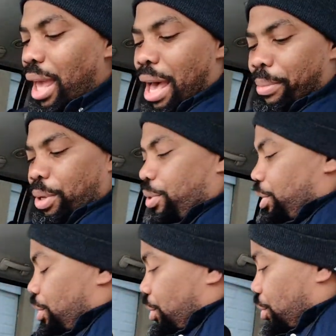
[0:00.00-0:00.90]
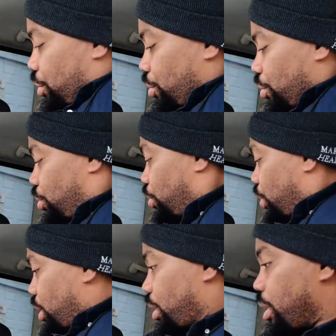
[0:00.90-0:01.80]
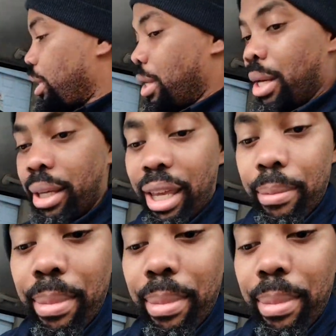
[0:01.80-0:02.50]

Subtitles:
I'm going to get